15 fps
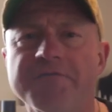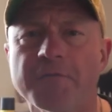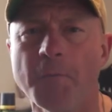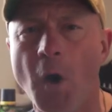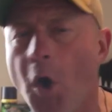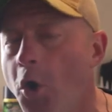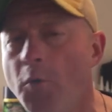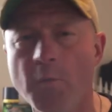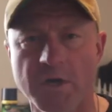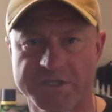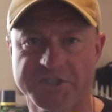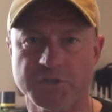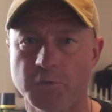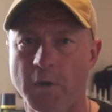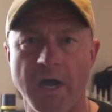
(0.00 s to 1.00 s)
from home
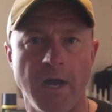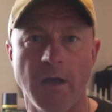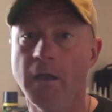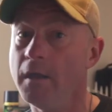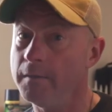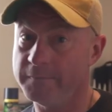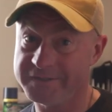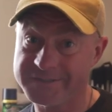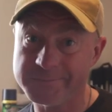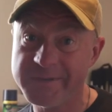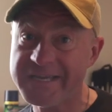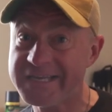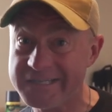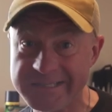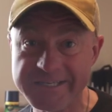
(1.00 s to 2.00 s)
once in a while, but to
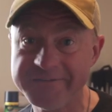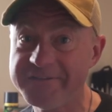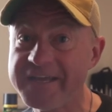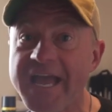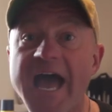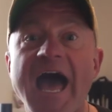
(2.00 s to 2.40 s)
make a living,